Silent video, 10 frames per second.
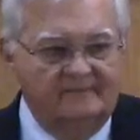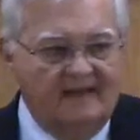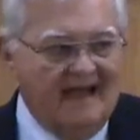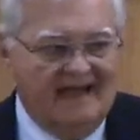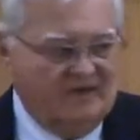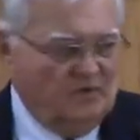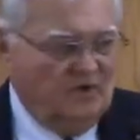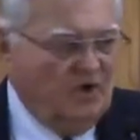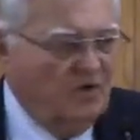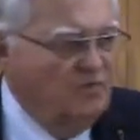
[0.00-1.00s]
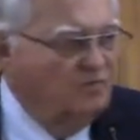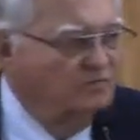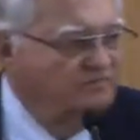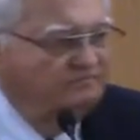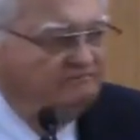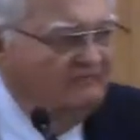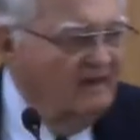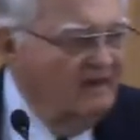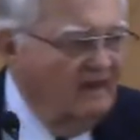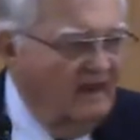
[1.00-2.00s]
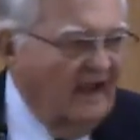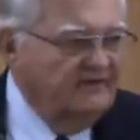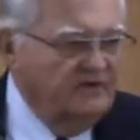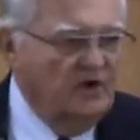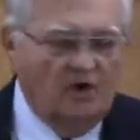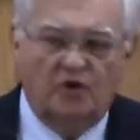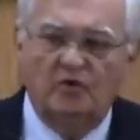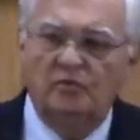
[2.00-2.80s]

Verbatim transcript: I don't know. And you know,